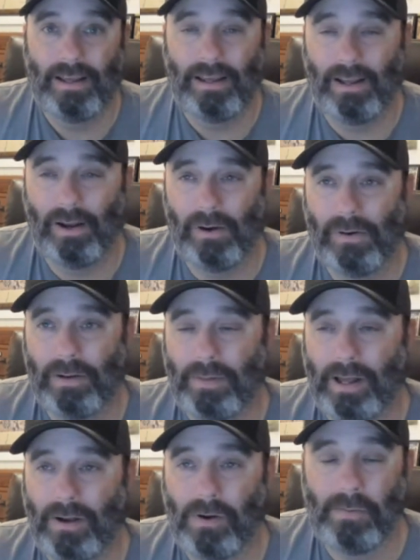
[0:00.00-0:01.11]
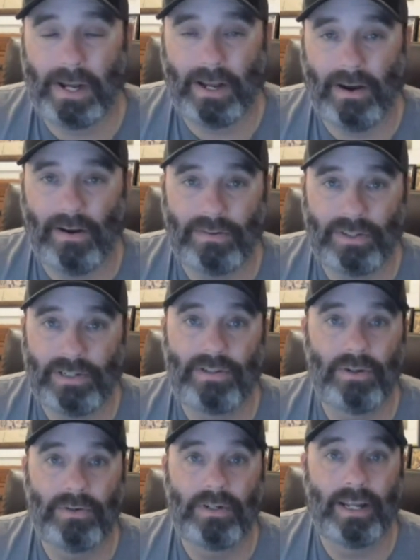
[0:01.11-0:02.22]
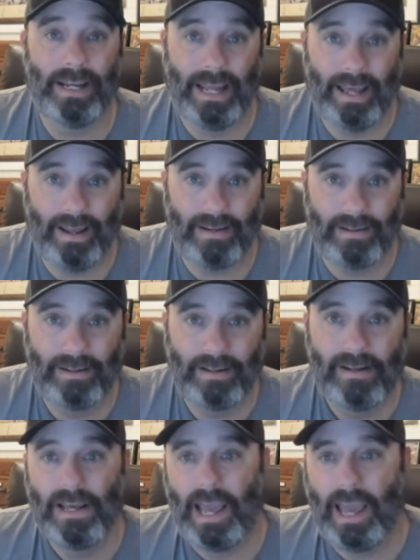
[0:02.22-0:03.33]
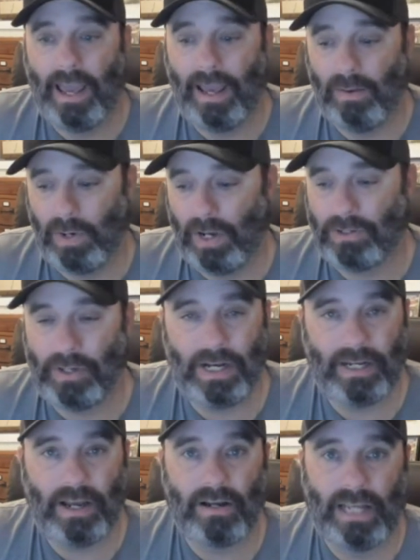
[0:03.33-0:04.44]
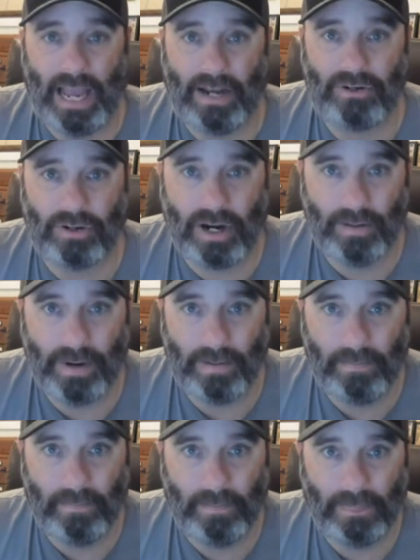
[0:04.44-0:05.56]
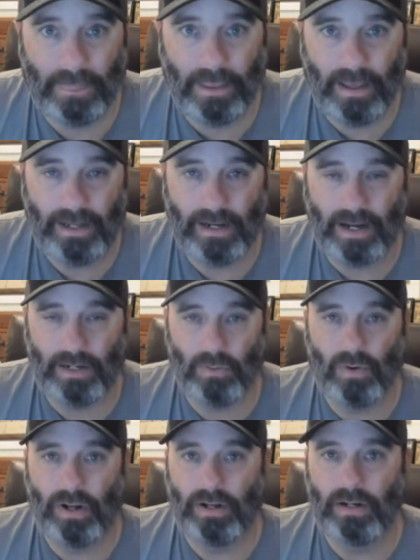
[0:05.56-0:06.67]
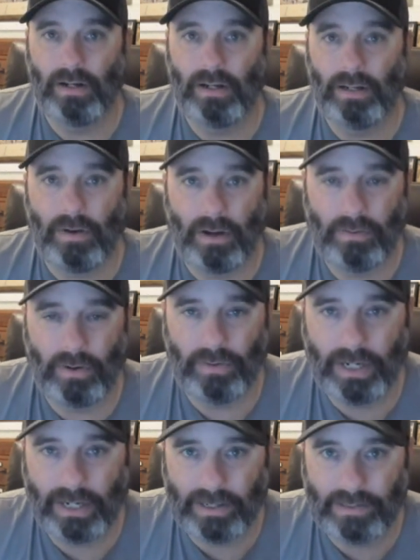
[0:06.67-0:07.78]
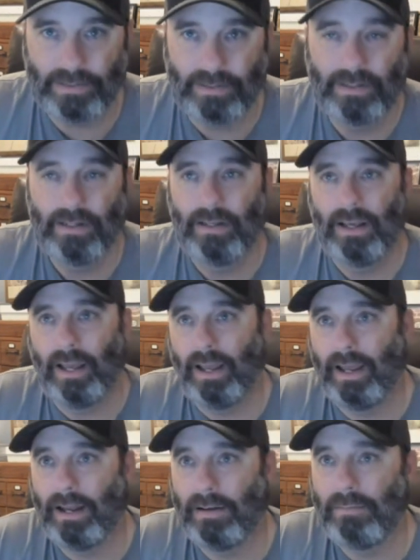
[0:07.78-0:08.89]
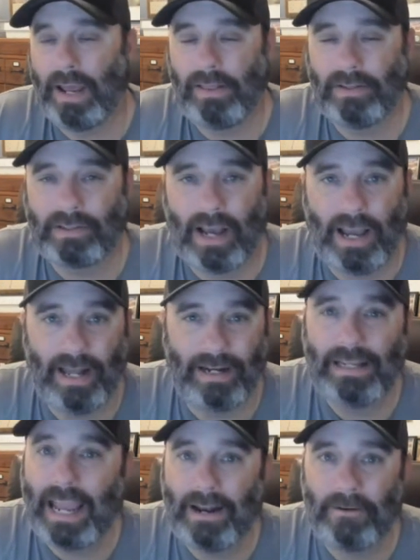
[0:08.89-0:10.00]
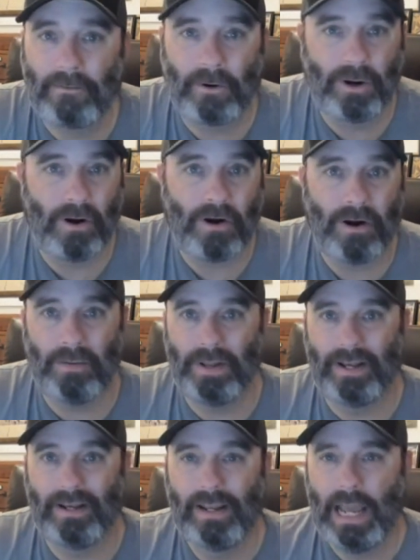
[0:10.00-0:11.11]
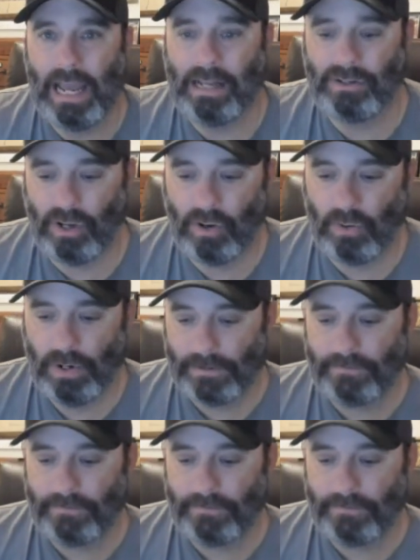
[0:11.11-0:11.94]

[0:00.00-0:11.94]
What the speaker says: You know, and I'm like, oh my gosh, this dude can hit. And we also had a young catcher come up in 91, Ivan Rodriguez, and man, this guy had a cannon for an arm. And so